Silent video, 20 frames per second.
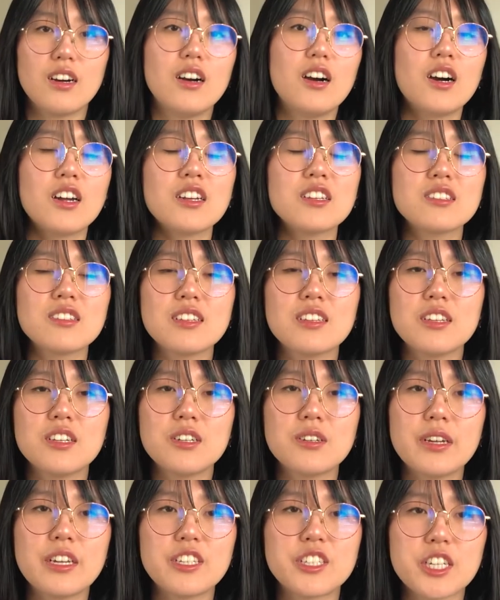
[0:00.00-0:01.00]
Honestly
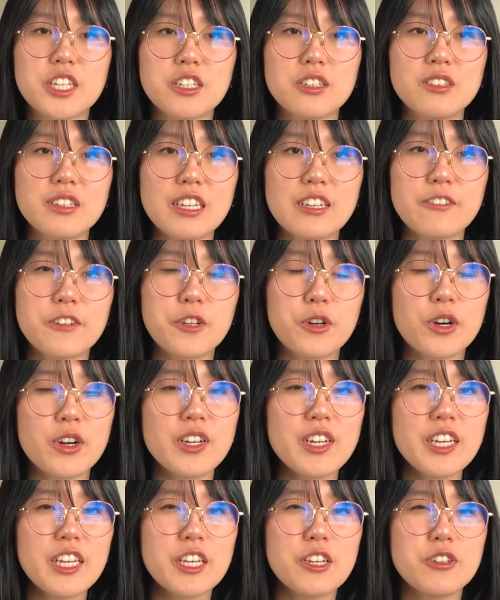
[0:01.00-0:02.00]
though, in general, if you
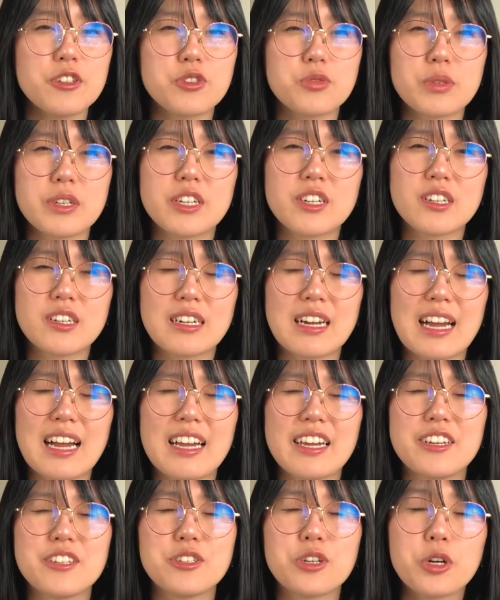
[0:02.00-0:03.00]
aren't a huge reader,
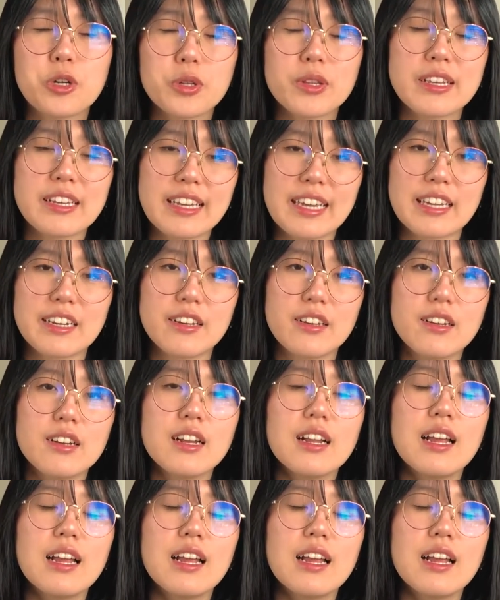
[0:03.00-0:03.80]
I totally get it.